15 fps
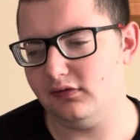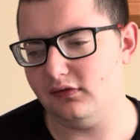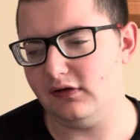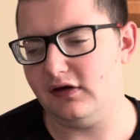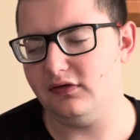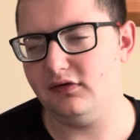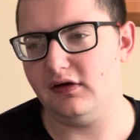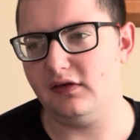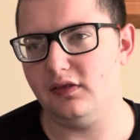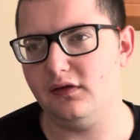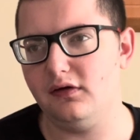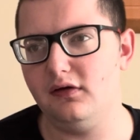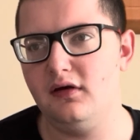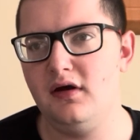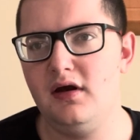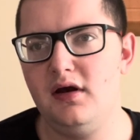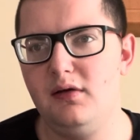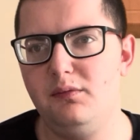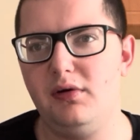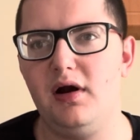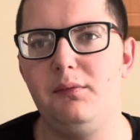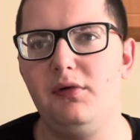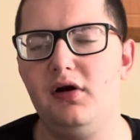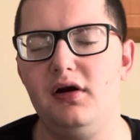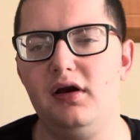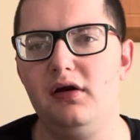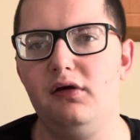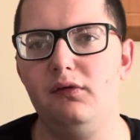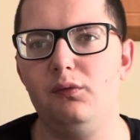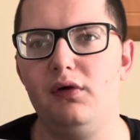That's like the
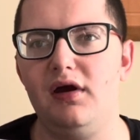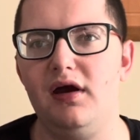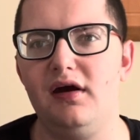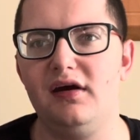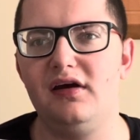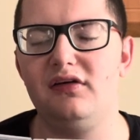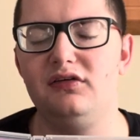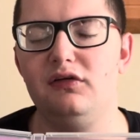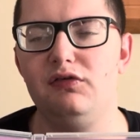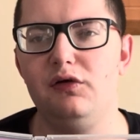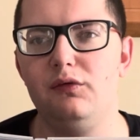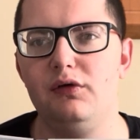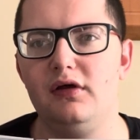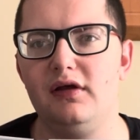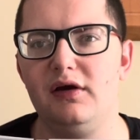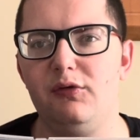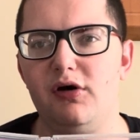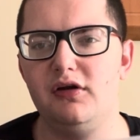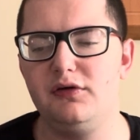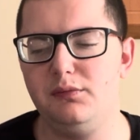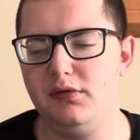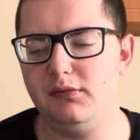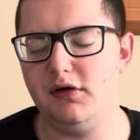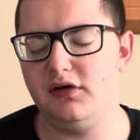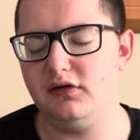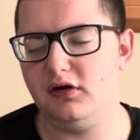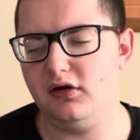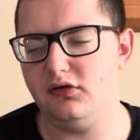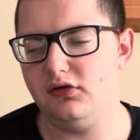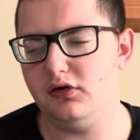primary way, I guess, if you will, I watch PBS
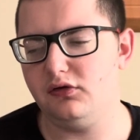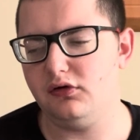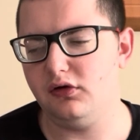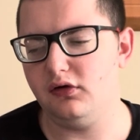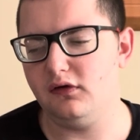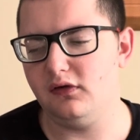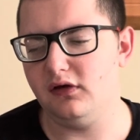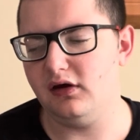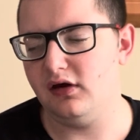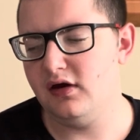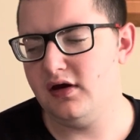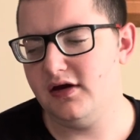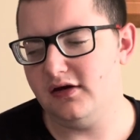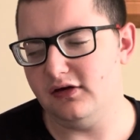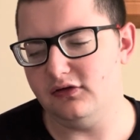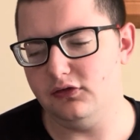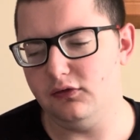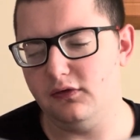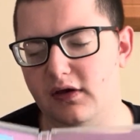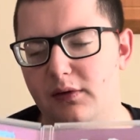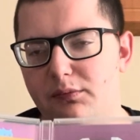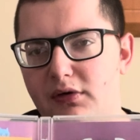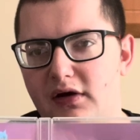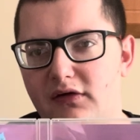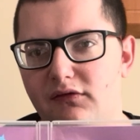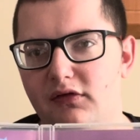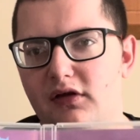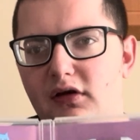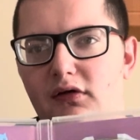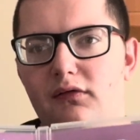Kids shows currently, is through that Prime
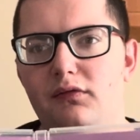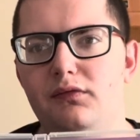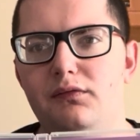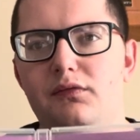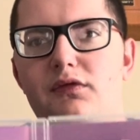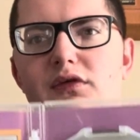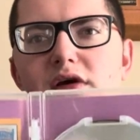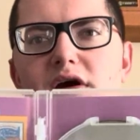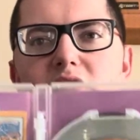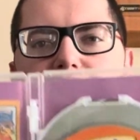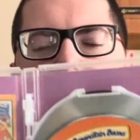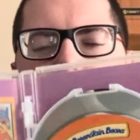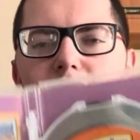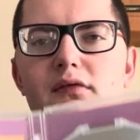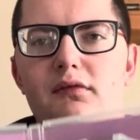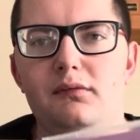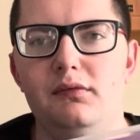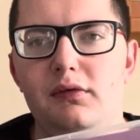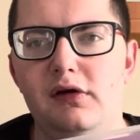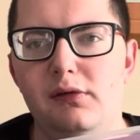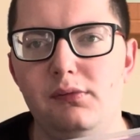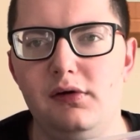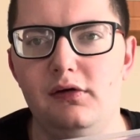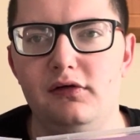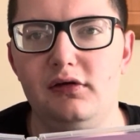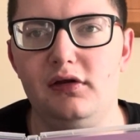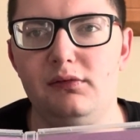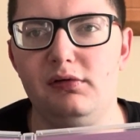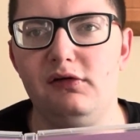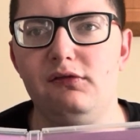Video channel, the PBS
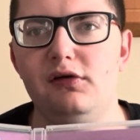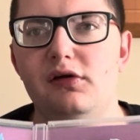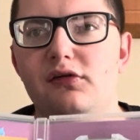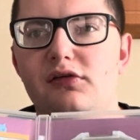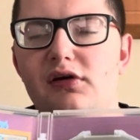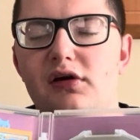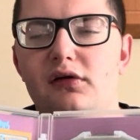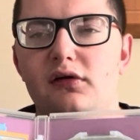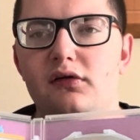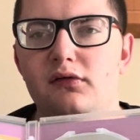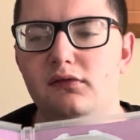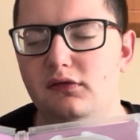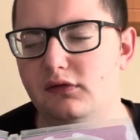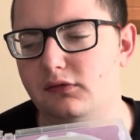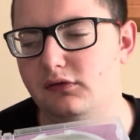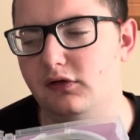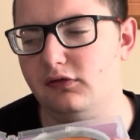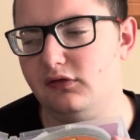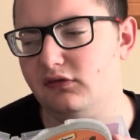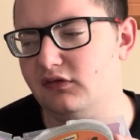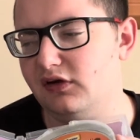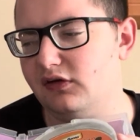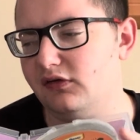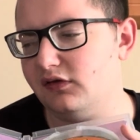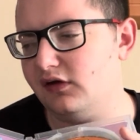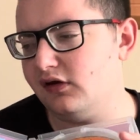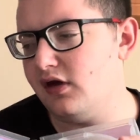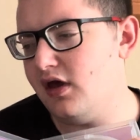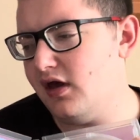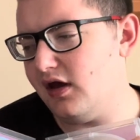Kids Prime Video channel, subscription channel thing.